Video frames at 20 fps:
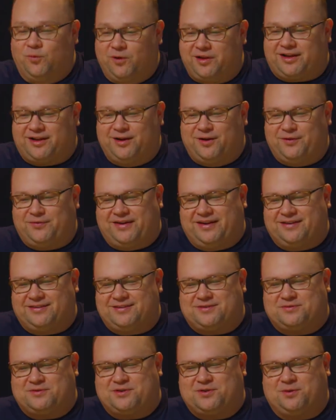We're the co
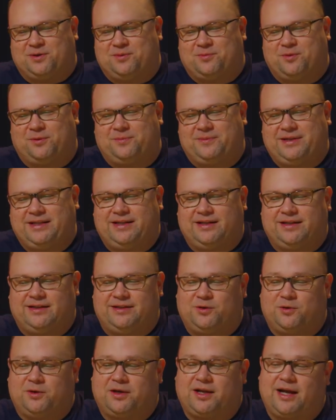founders of Storyboard Media
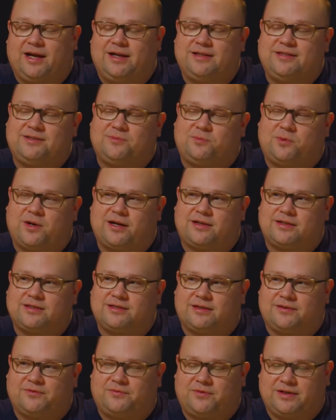and your guides to
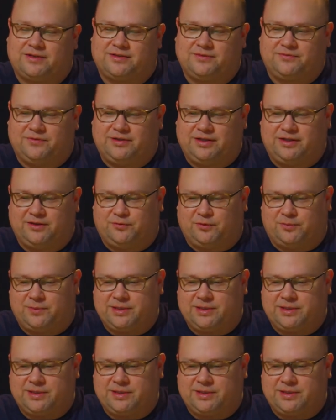practicing effective video for